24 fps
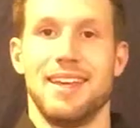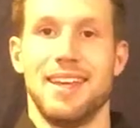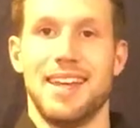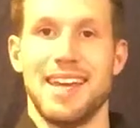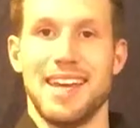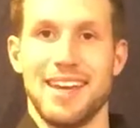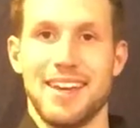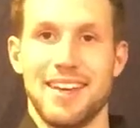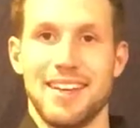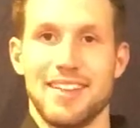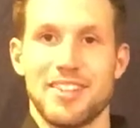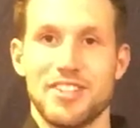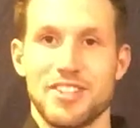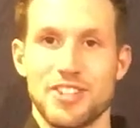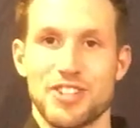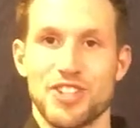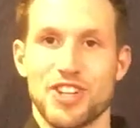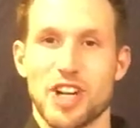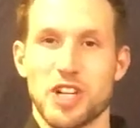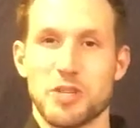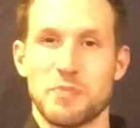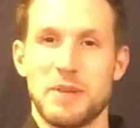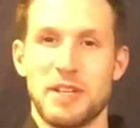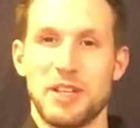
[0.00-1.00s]
Hey, this is
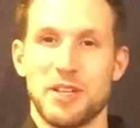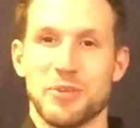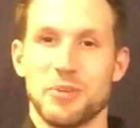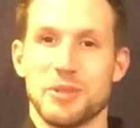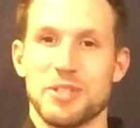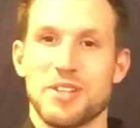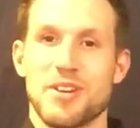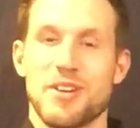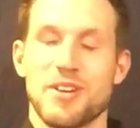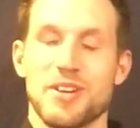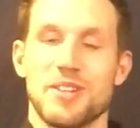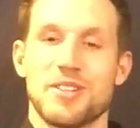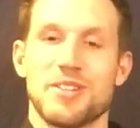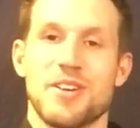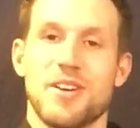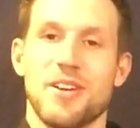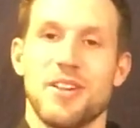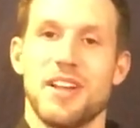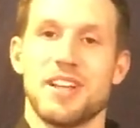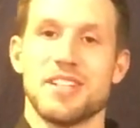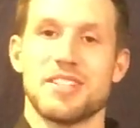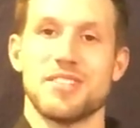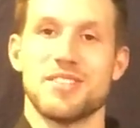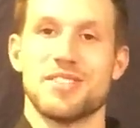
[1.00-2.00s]
Josh Beatler with
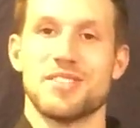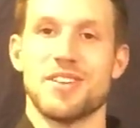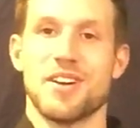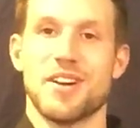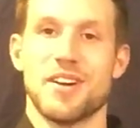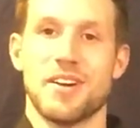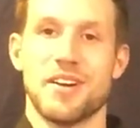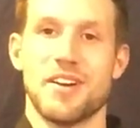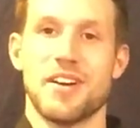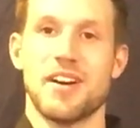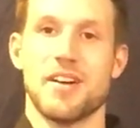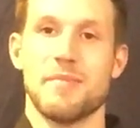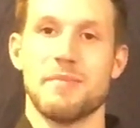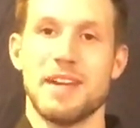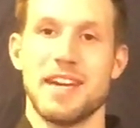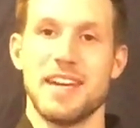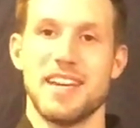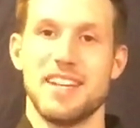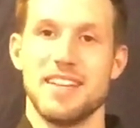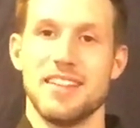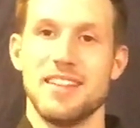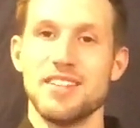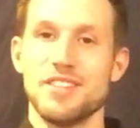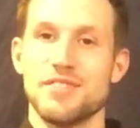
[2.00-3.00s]
TauntGuitarLessons.com,
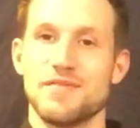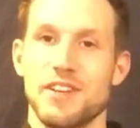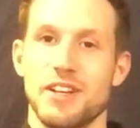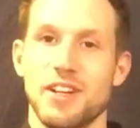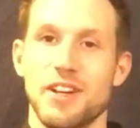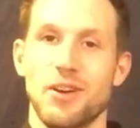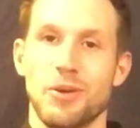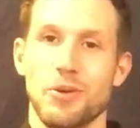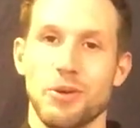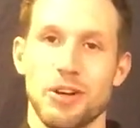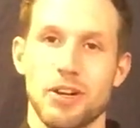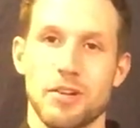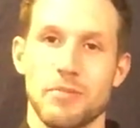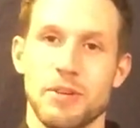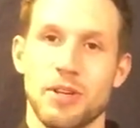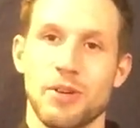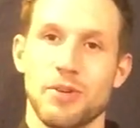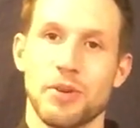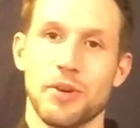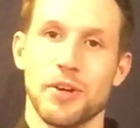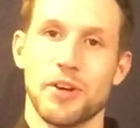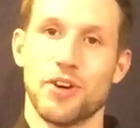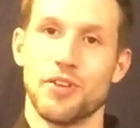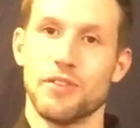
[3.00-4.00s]
and in this video we're going to be
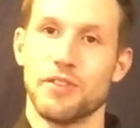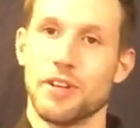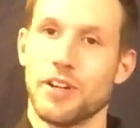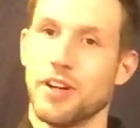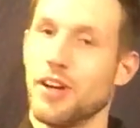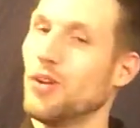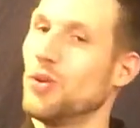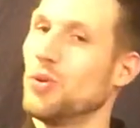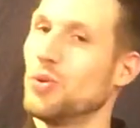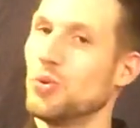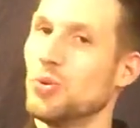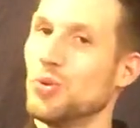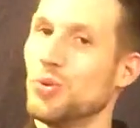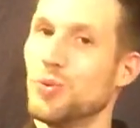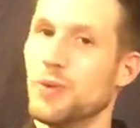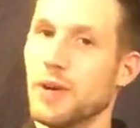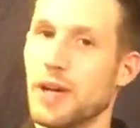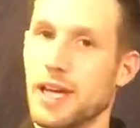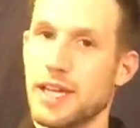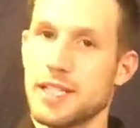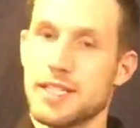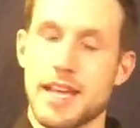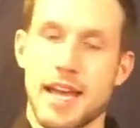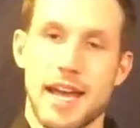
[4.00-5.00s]
going over a cool
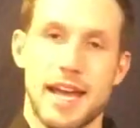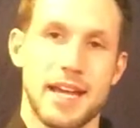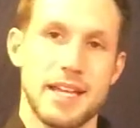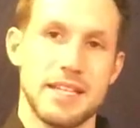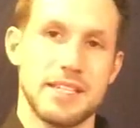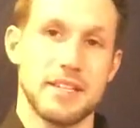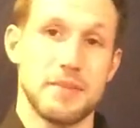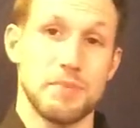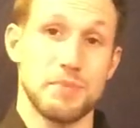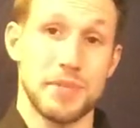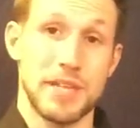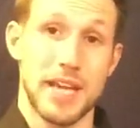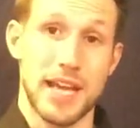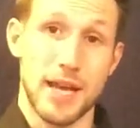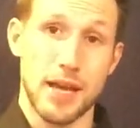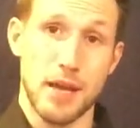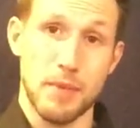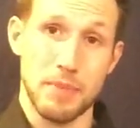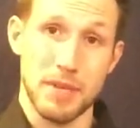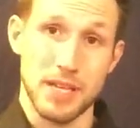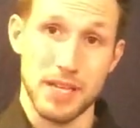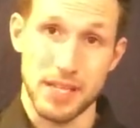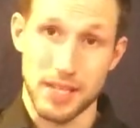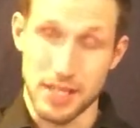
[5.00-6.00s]
way to add some
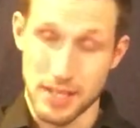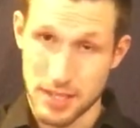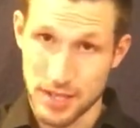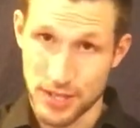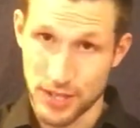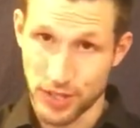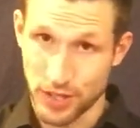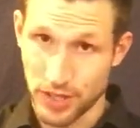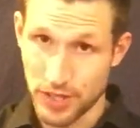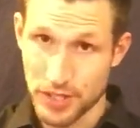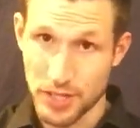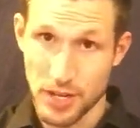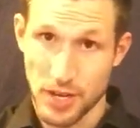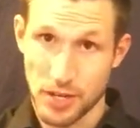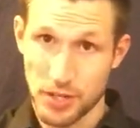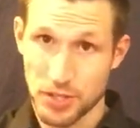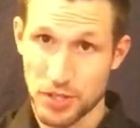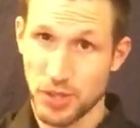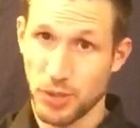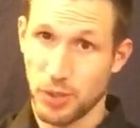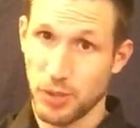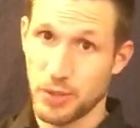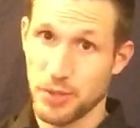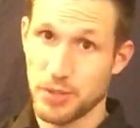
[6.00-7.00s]
tapping into your guitar
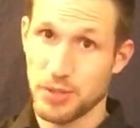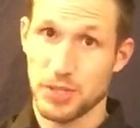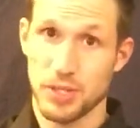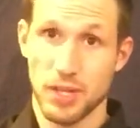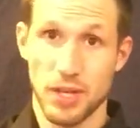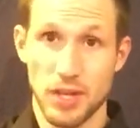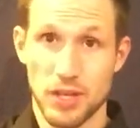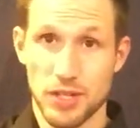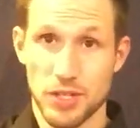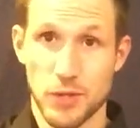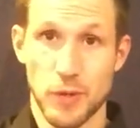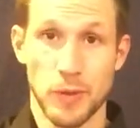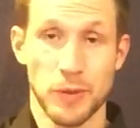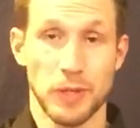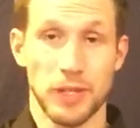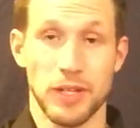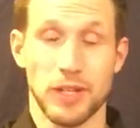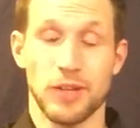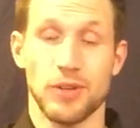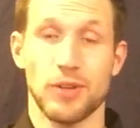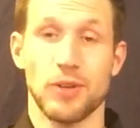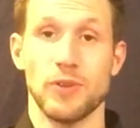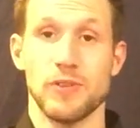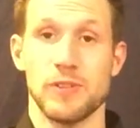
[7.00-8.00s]
solos. So what we're going
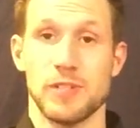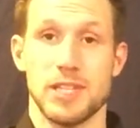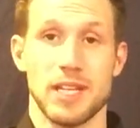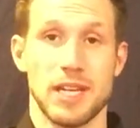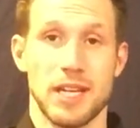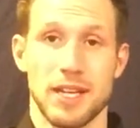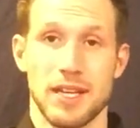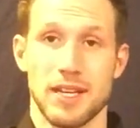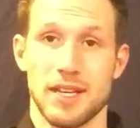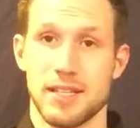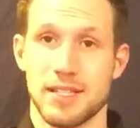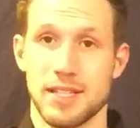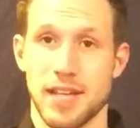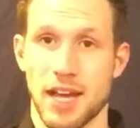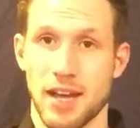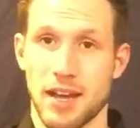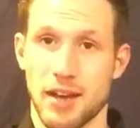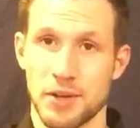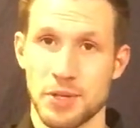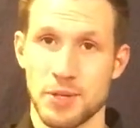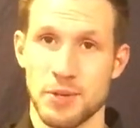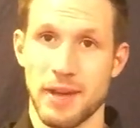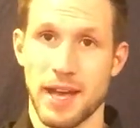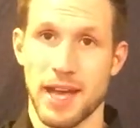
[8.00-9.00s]
to go over today is
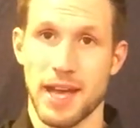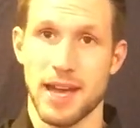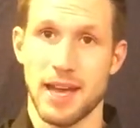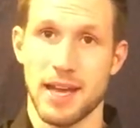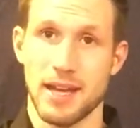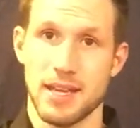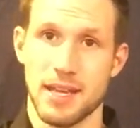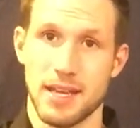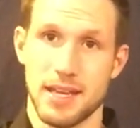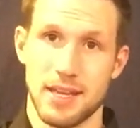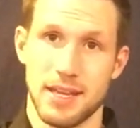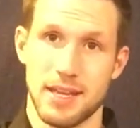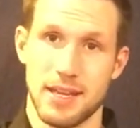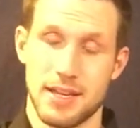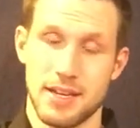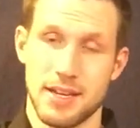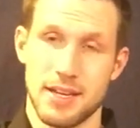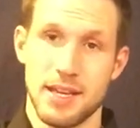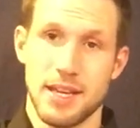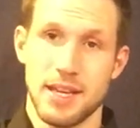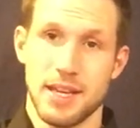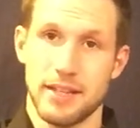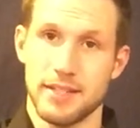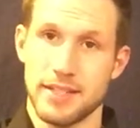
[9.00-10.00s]
how to add in
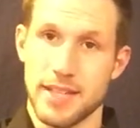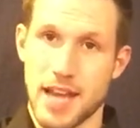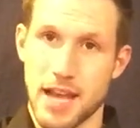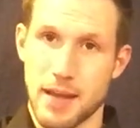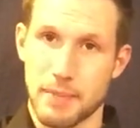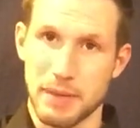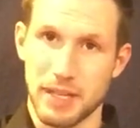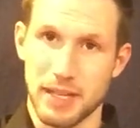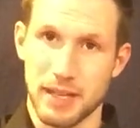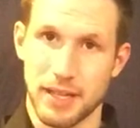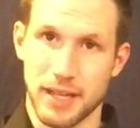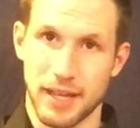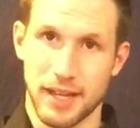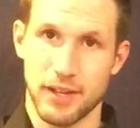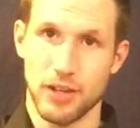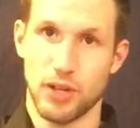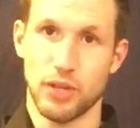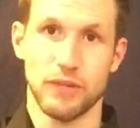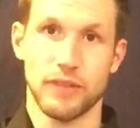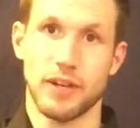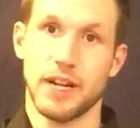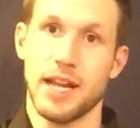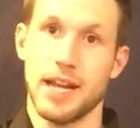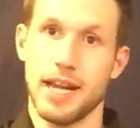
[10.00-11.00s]
a tapping line
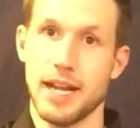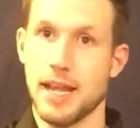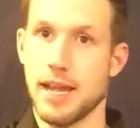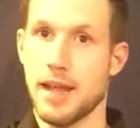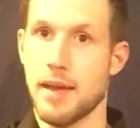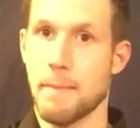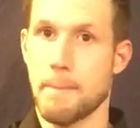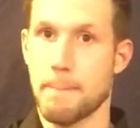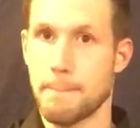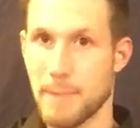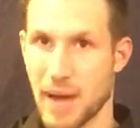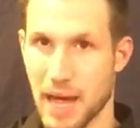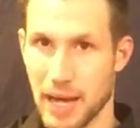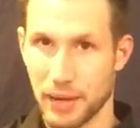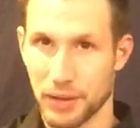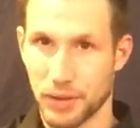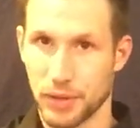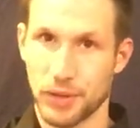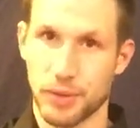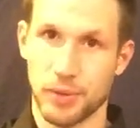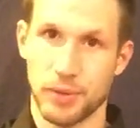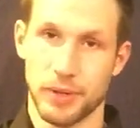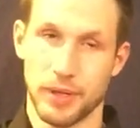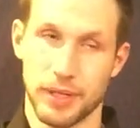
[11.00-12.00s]
over any minor
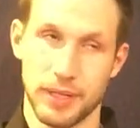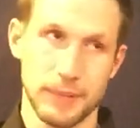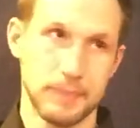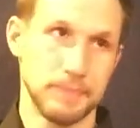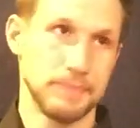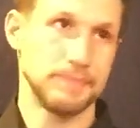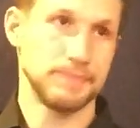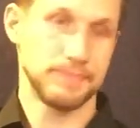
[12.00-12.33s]
chord.